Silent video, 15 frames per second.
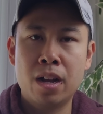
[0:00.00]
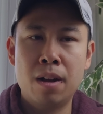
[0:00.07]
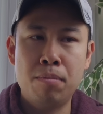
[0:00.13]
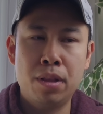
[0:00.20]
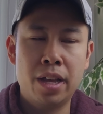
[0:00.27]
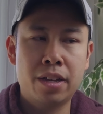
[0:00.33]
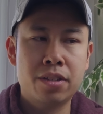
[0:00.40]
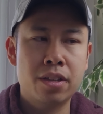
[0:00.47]

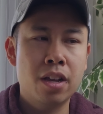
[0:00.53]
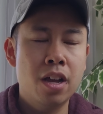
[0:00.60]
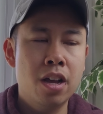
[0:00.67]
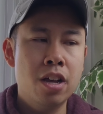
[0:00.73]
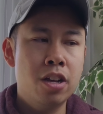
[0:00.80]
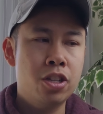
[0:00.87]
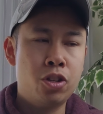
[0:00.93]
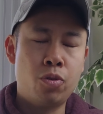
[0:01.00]
complex.
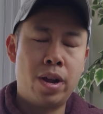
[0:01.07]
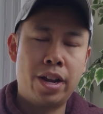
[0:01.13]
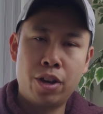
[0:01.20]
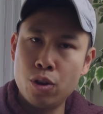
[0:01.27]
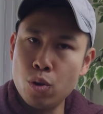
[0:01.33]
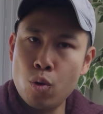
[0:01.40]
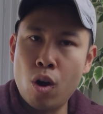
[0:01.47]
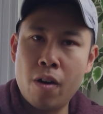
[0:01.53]
So when I
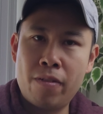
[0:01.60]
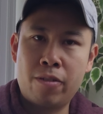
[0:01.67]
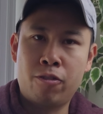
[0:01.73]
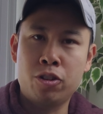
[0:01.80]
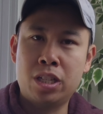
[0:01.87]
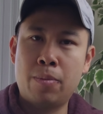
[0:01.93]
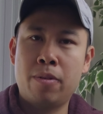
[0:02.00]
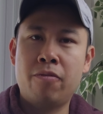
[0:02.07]
do qualify
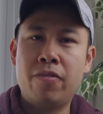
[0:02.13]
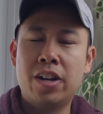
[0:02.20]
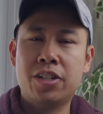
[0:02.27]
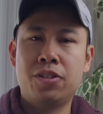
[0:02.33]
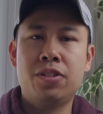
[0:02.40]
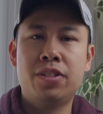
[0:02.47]
for real estate professional